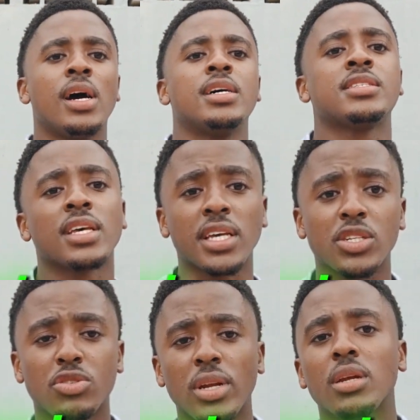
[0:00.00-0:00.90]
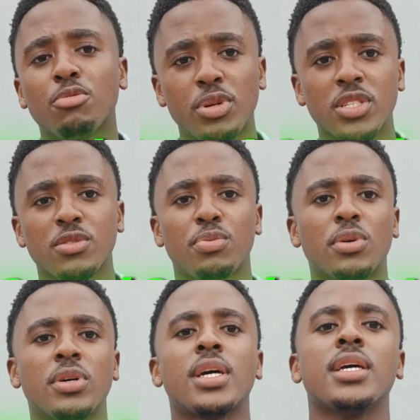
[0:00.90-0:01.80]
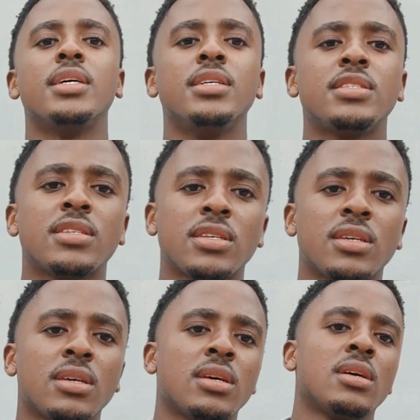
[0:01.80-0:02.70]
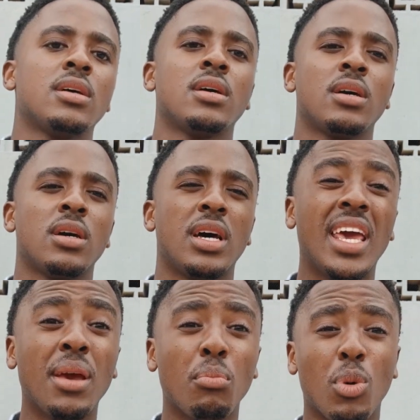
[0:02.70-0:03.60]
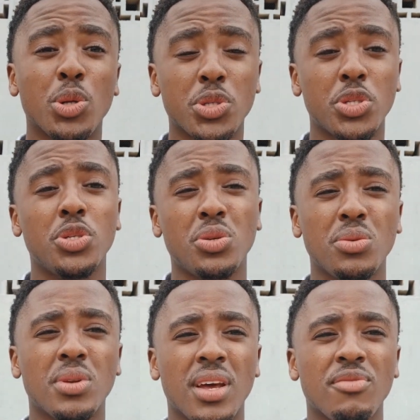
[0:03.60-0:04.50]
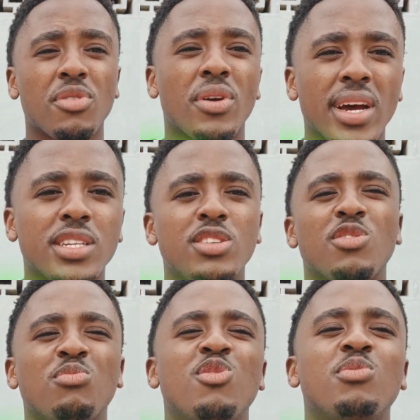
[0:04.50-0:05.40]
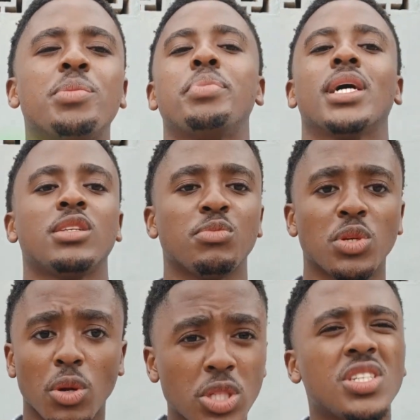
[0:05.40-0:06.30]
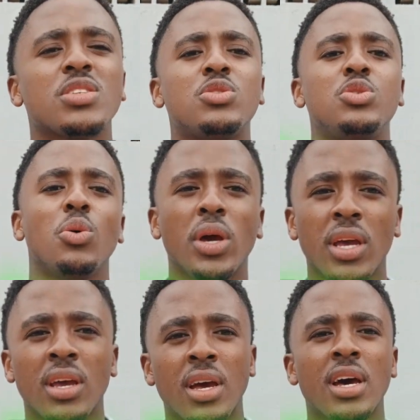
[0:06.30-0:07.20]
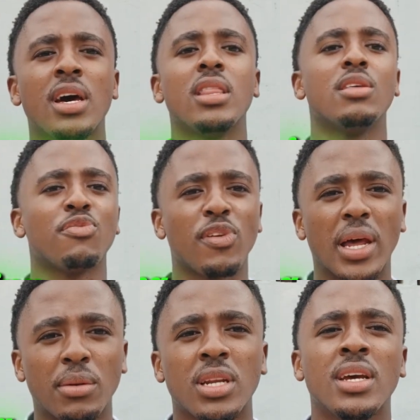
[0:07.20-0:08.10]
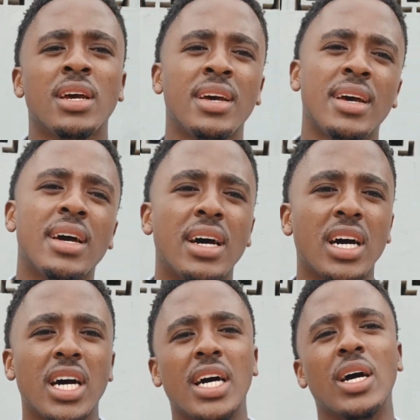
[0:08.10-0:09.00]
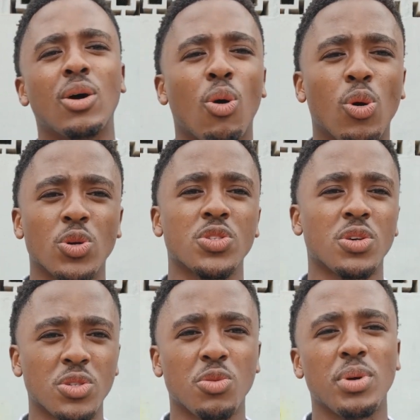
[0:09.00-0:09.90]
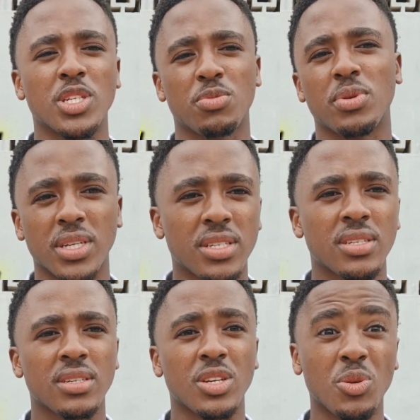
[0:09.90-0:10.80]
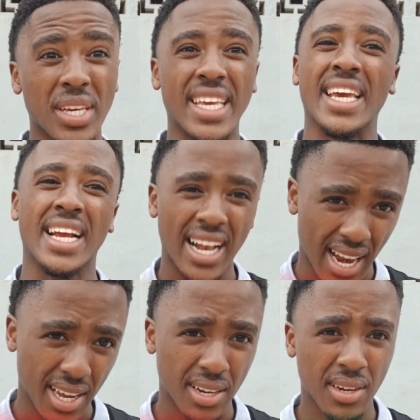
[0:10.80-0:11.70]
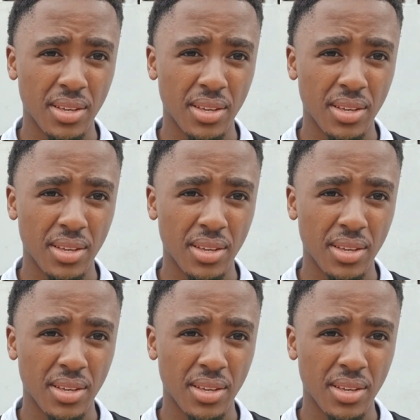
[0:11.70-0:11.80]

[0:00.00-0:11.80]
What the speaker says: Second training principle is a multitude and variety of movement patterns. You're not just doing the flat horizontal bench press, you're doing incline.